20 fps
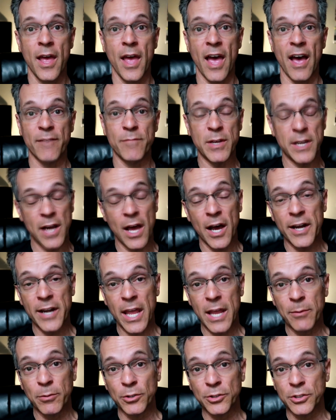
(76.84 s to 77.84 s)
have been
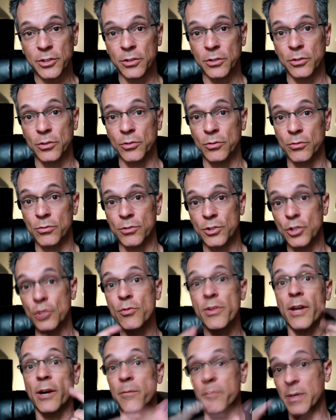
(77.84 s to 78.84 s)
unable to do
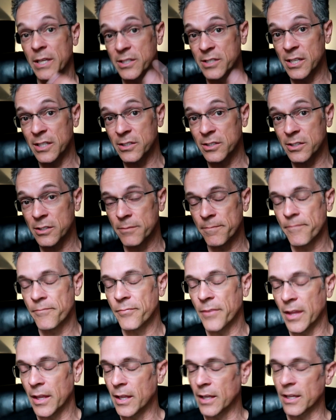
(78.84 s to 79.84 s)
their business
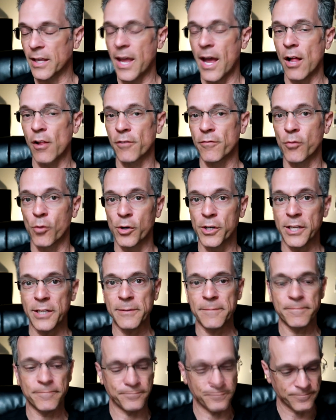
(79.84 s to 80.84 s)
in
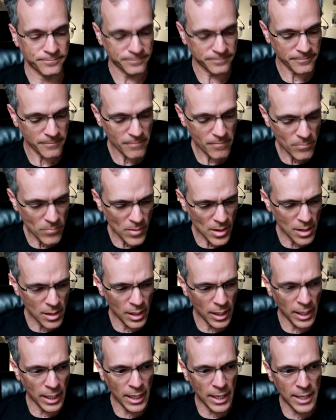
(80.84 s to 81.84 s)
California.
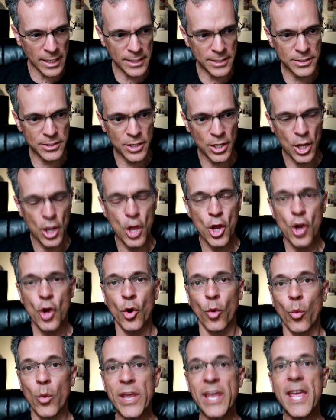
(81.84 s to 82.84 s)
And
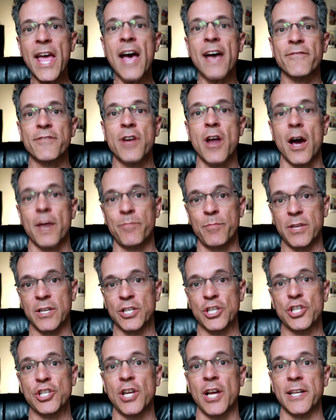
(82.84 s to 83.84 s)
we have not been
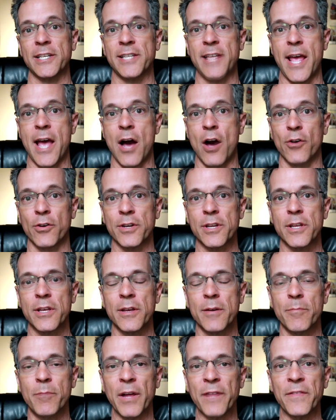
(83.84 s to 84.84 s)
shut down,
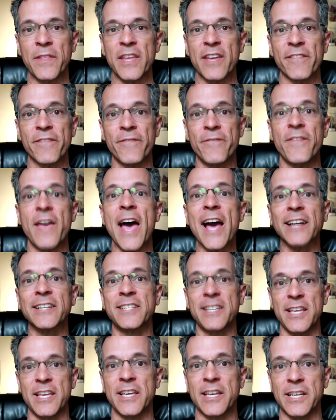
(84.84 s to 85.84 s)
but the
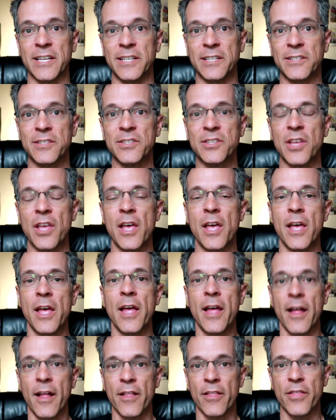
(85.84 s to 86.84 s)
effect is
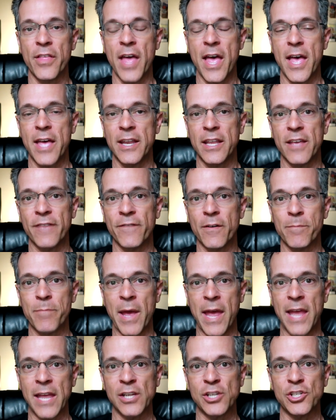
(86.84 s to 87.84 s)
that if a
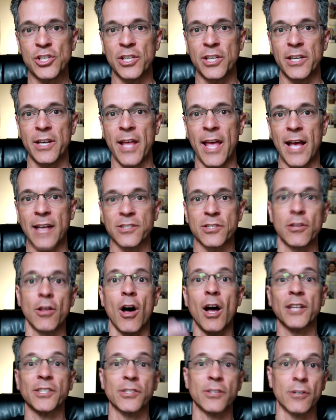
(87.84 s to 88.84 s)
patient has
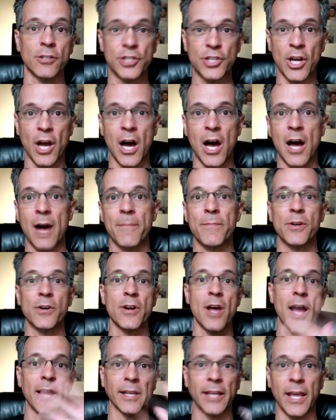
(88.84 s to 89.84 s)
lost their job, they're
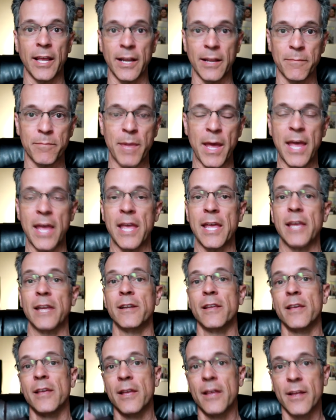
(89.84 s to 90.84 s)
not getting
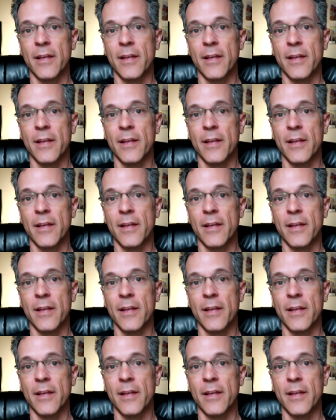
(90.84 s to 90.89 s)
paid,